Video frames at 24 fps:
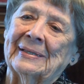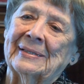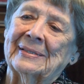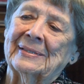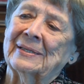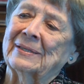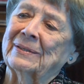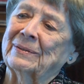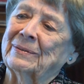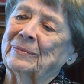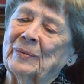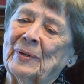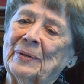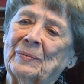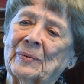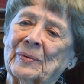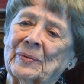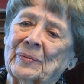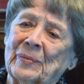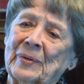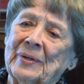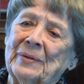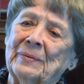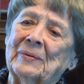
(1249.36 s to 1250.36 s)
So we
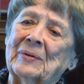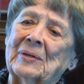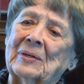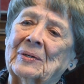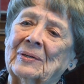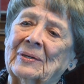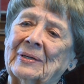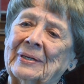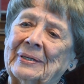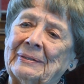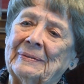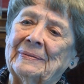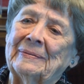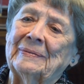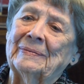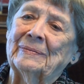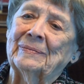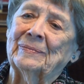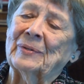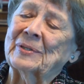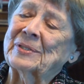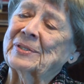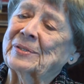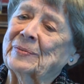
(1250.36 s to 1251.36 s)
were, we were uh,
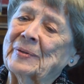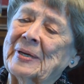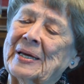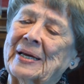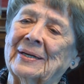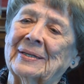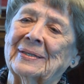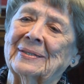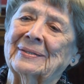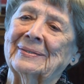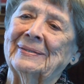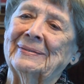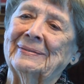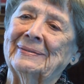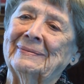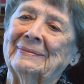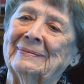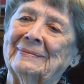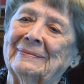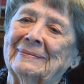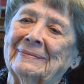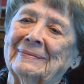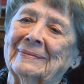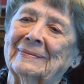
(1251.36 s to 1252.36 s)
once we got
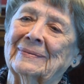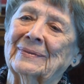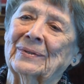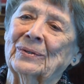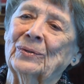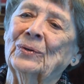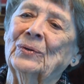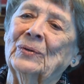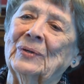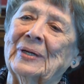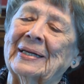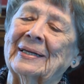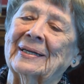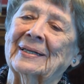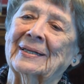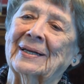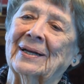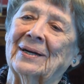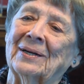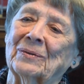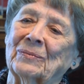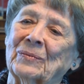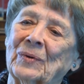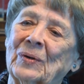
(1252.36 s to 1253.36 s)
going
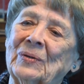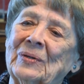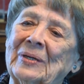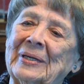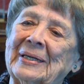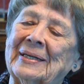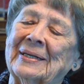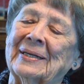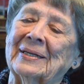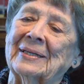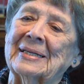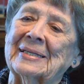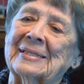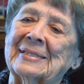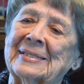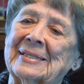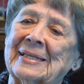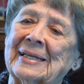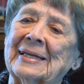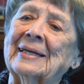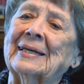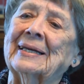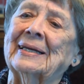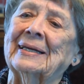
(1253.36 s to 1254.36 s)
and got rolling on
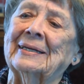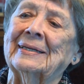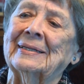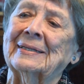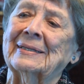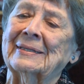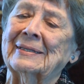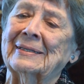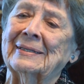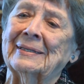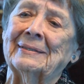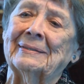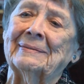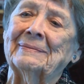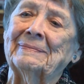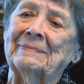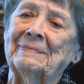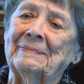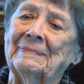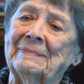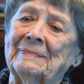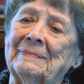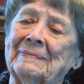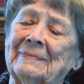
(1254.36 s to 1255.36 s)
this thing, it uh,
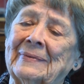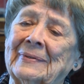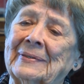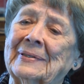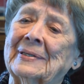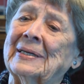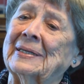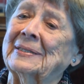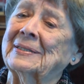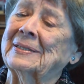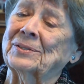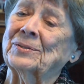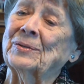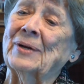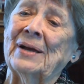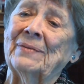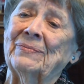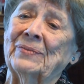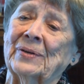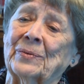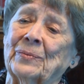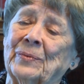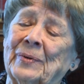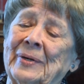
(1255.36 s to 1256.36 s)
cut the
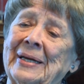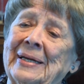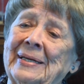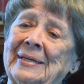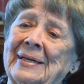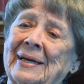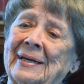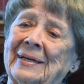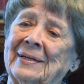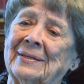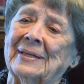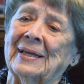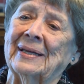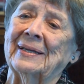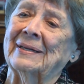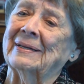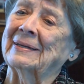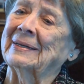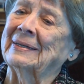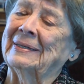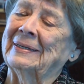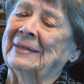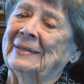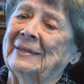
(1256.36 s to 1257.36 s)
traffic way down.
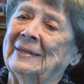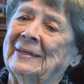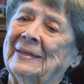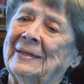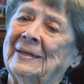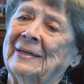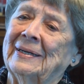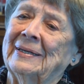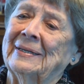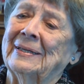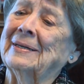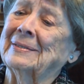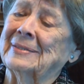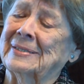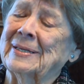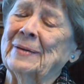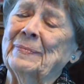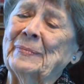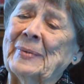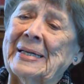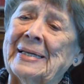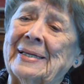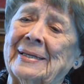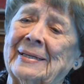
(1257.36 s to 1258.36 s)
They,
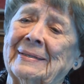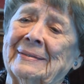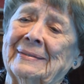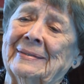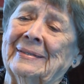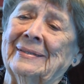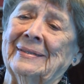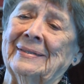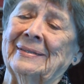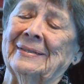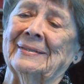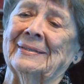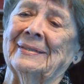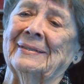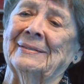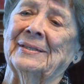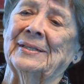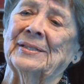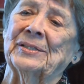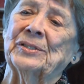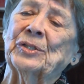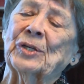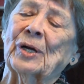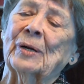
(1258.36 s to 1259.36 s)
somebody in
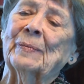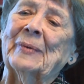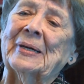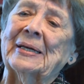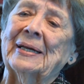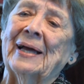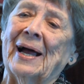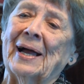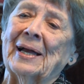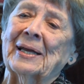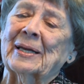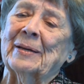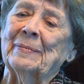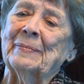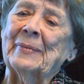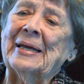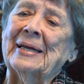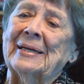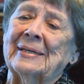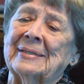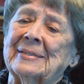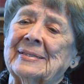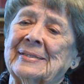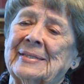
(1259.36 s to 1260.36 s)
the German high
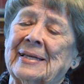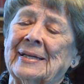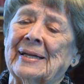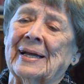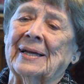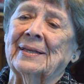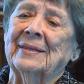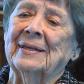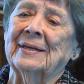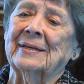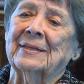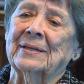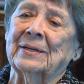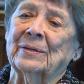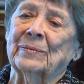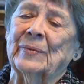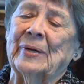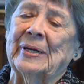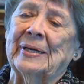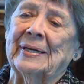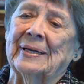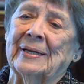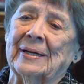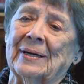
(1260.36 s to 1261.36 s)
command said, I think they're
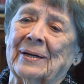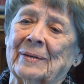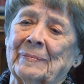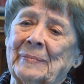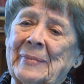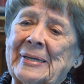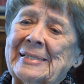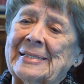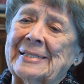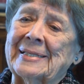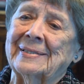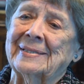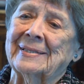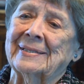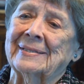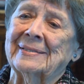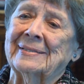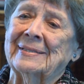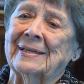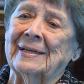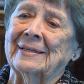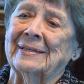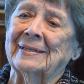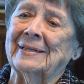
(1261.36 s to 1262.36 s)
reading our
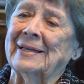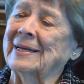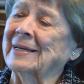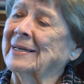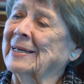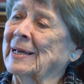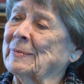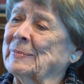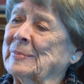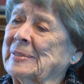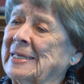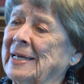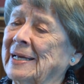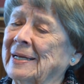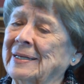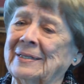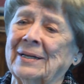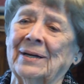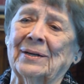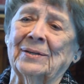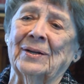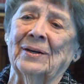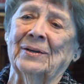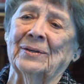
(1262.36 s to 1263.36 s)
messages. And they kept
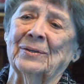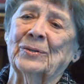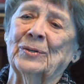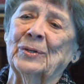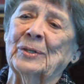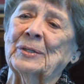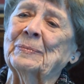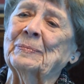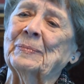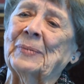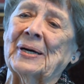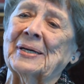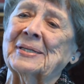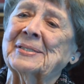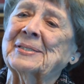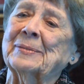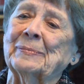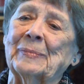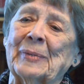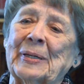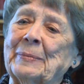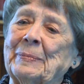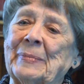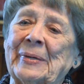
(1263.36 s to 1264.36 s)
saying, no, no, it couldn't
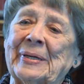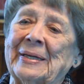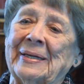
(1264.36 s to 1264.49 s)
possibly